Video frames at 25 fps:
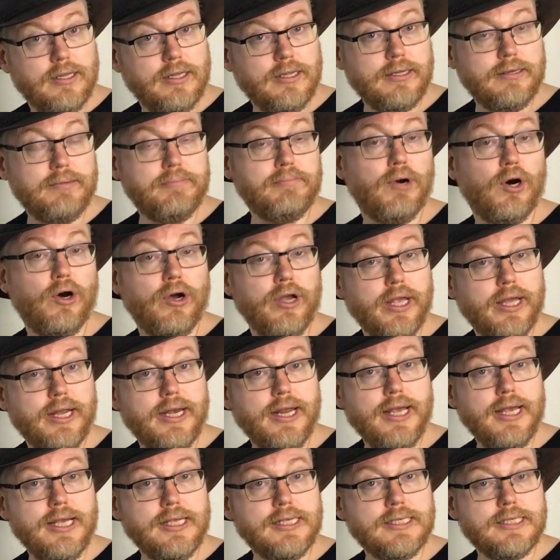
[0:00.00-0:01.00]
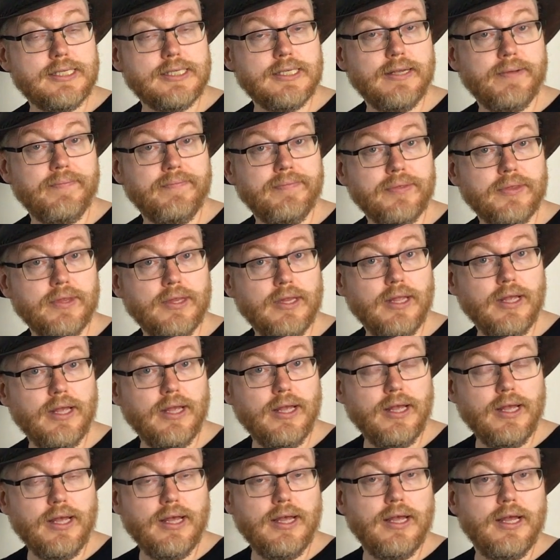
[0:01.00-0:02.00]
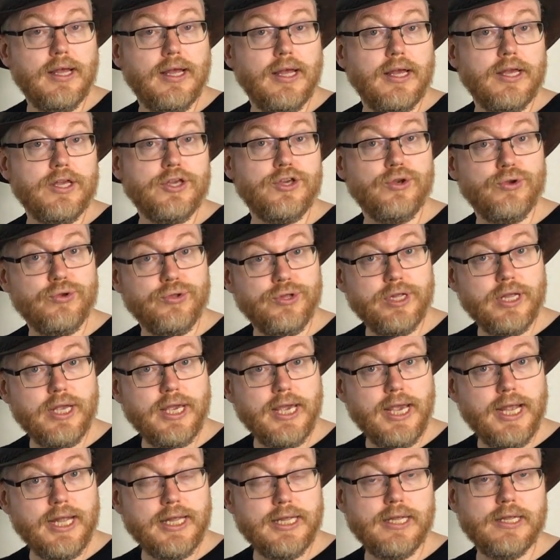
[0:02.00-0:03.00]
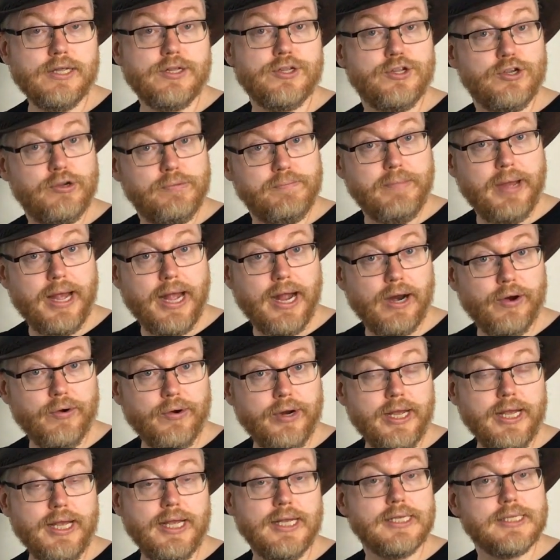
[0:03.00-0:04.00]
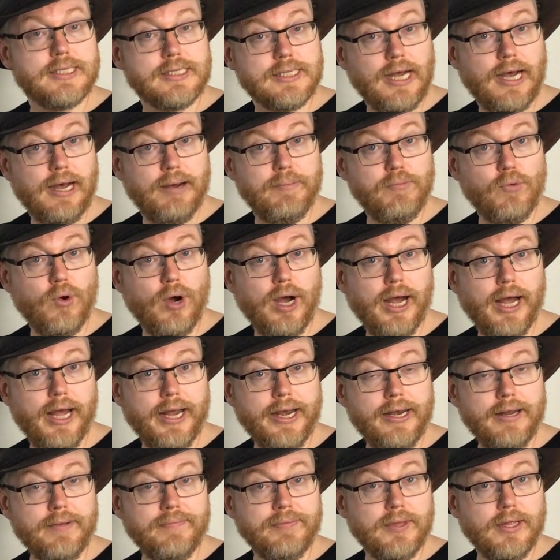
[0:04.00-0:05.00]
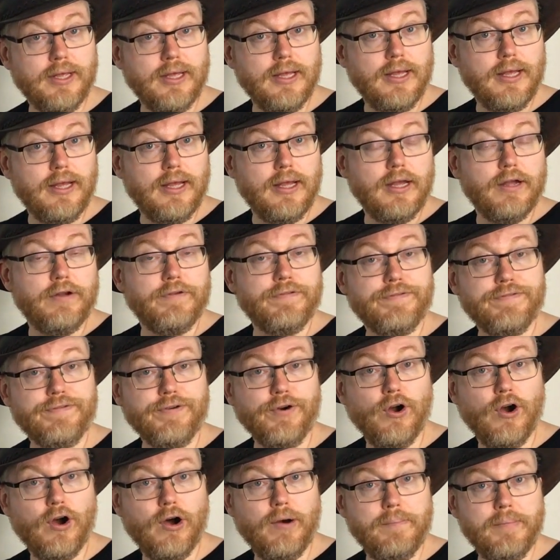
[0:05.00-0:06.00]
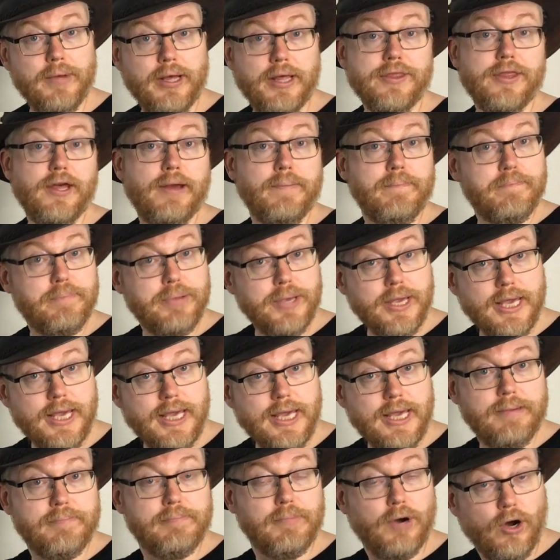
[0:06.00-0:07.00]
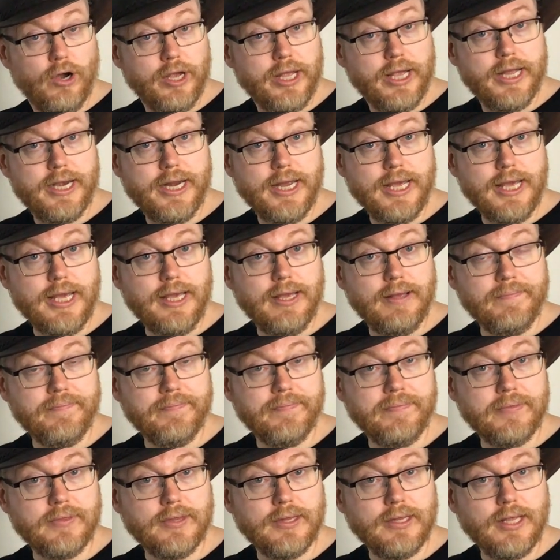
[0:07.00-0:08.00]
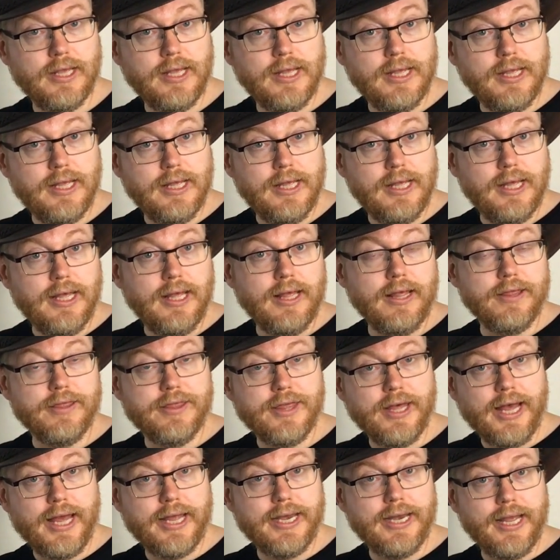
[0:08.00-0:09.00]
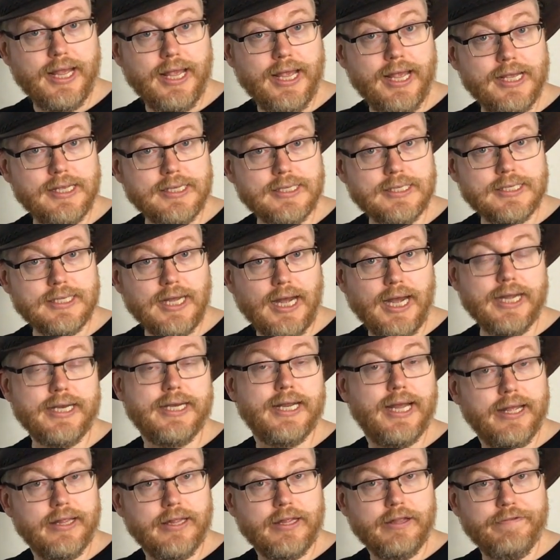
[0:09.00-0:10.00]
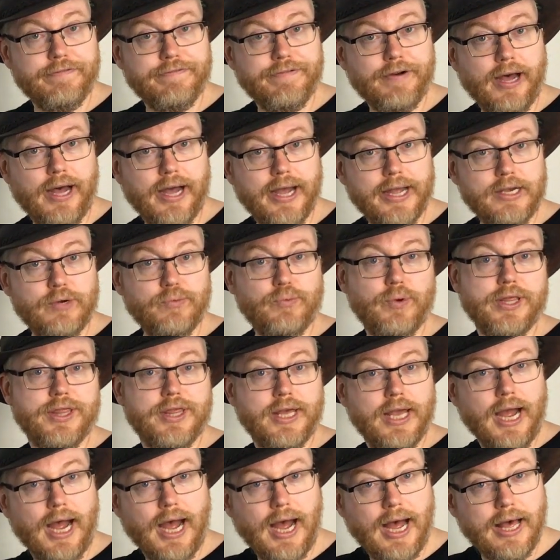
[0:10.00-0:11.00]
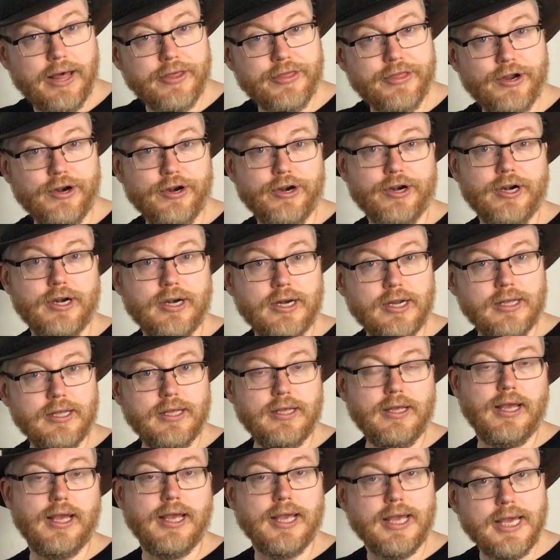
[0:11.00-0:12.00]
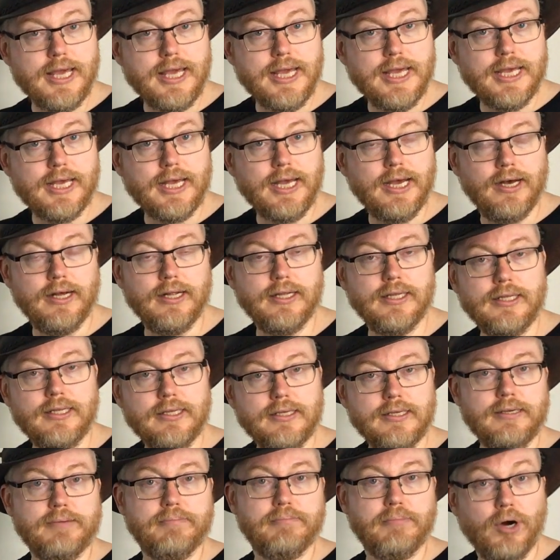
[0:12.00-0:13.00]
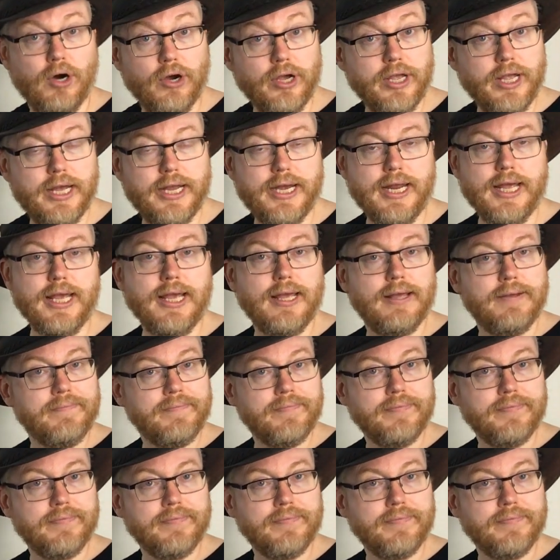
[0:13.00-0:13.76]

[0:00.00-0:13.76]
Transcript: moieties, you need to marry someone from the bee moiety that is identified with the other eagle moiety.